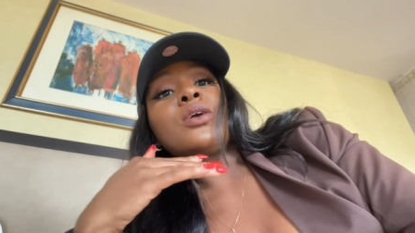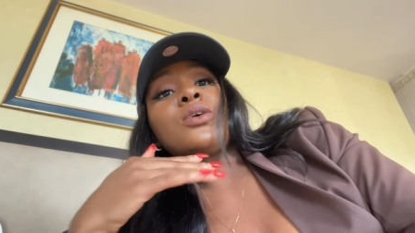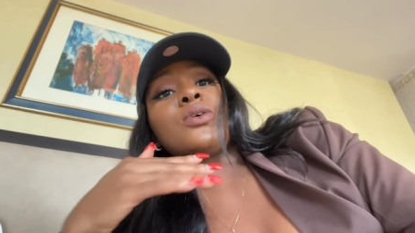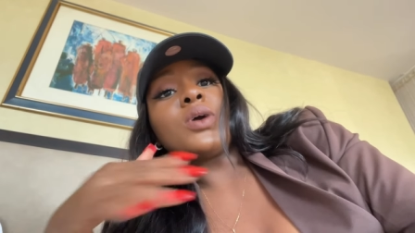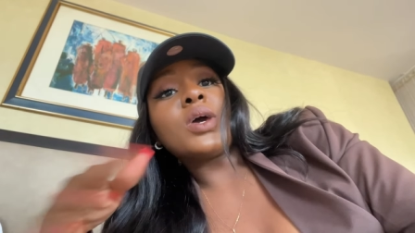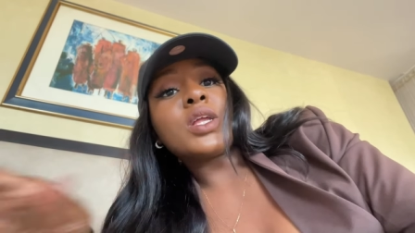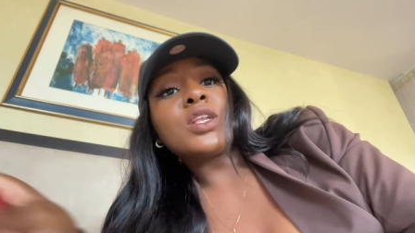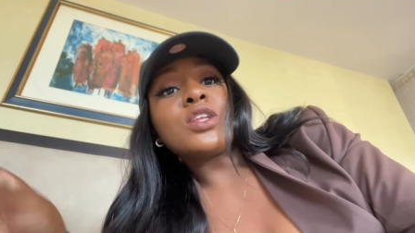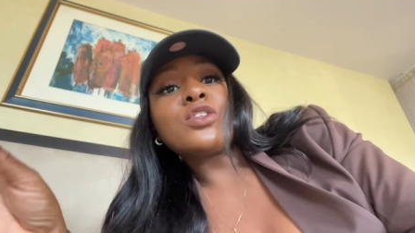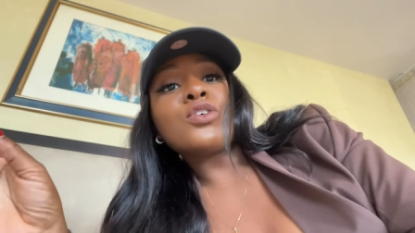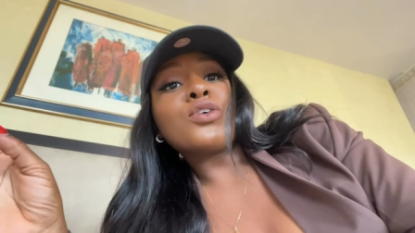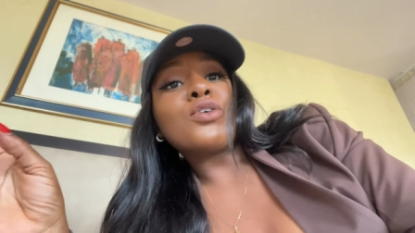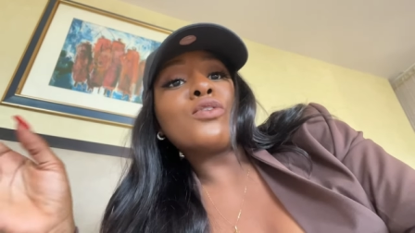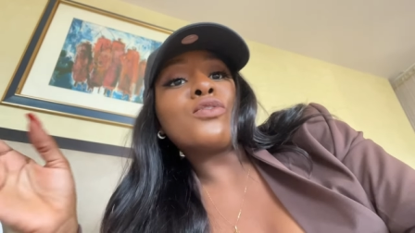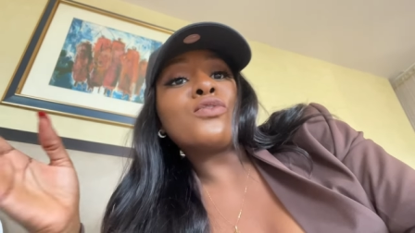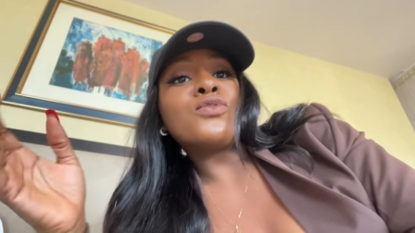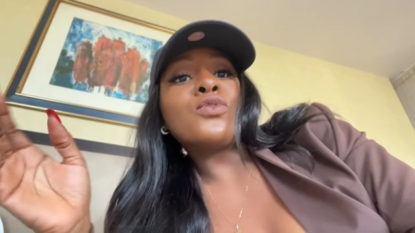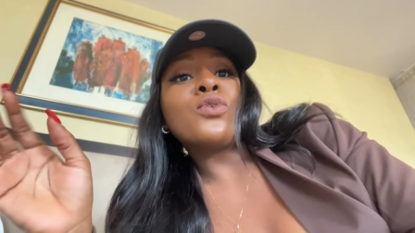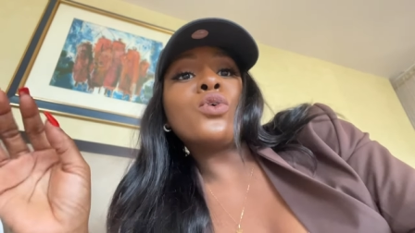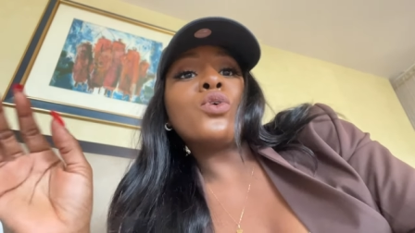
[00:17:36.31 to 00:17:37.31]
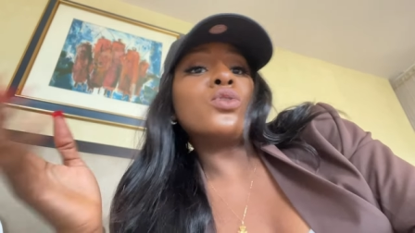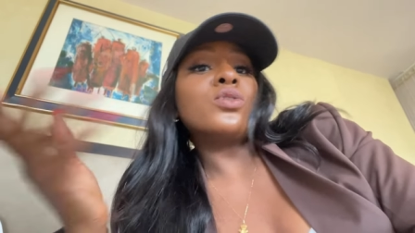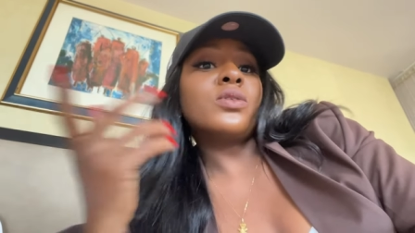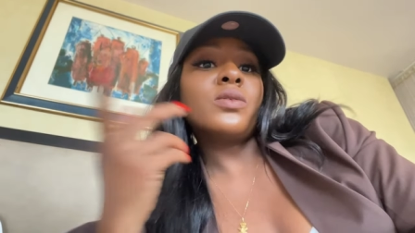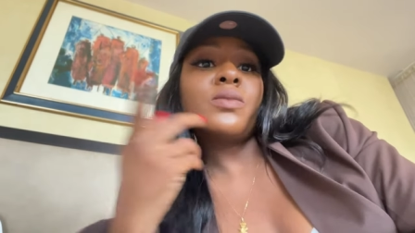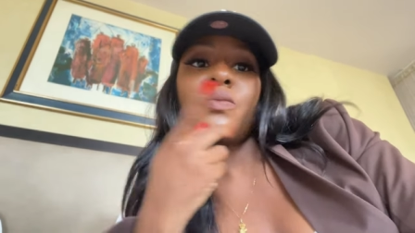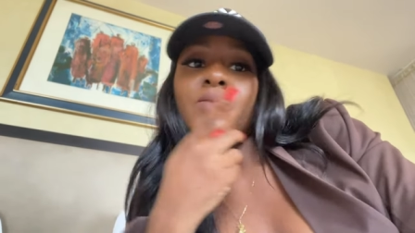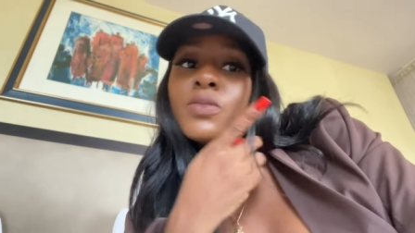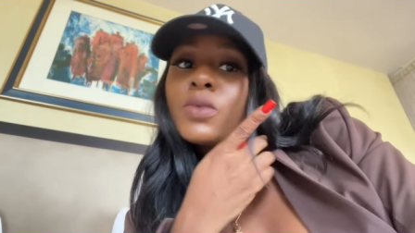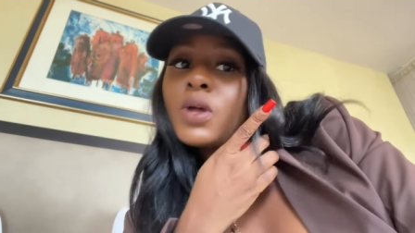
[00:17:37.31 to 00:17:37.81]
You edit on your
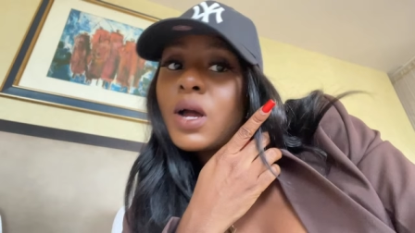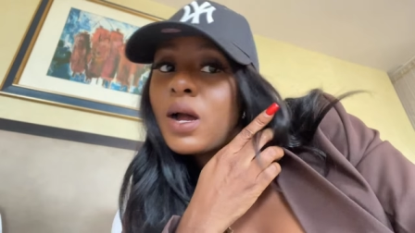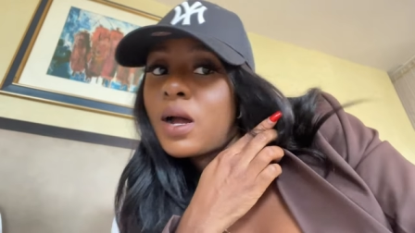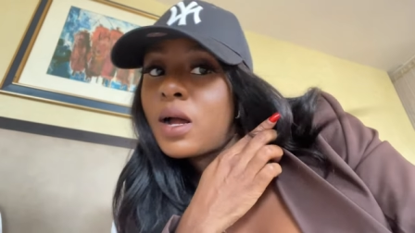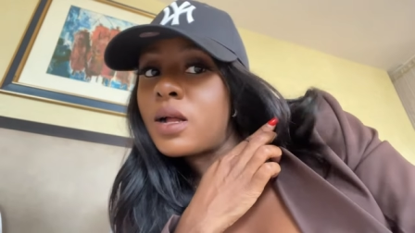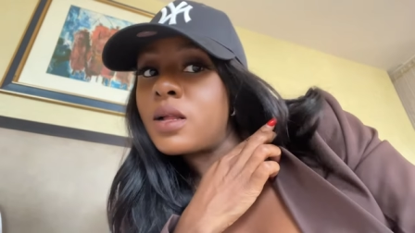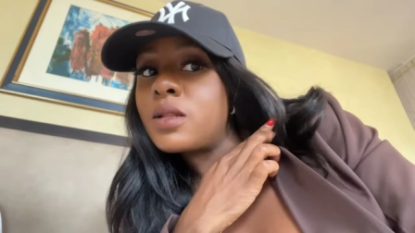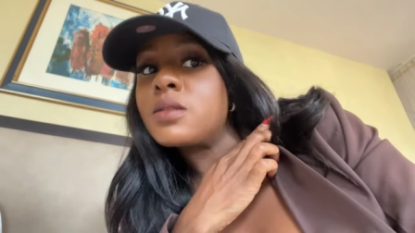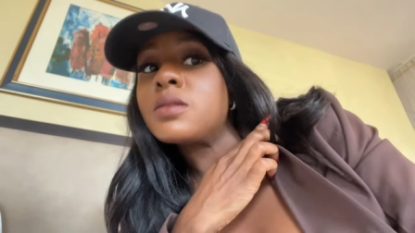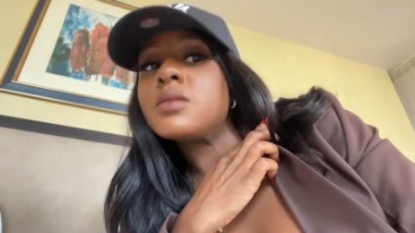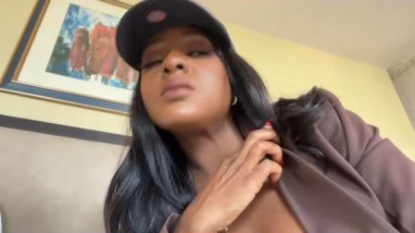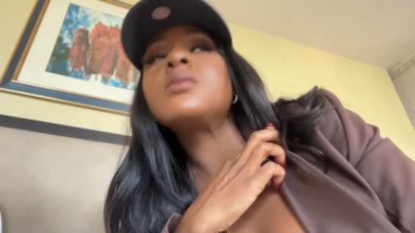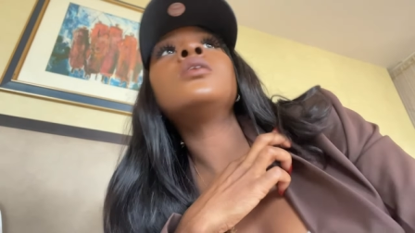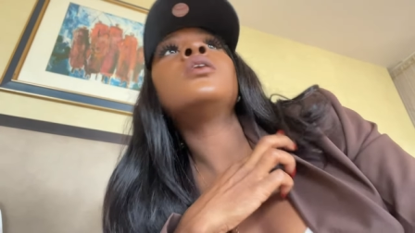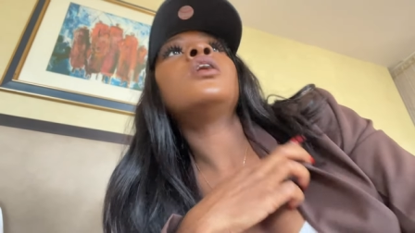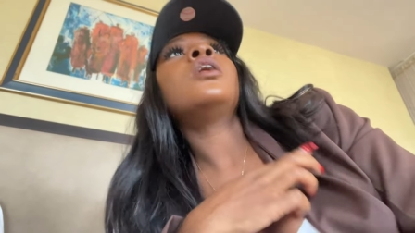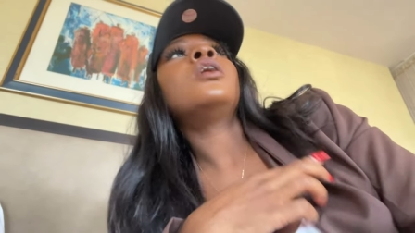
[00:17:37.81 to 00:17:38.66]
phone and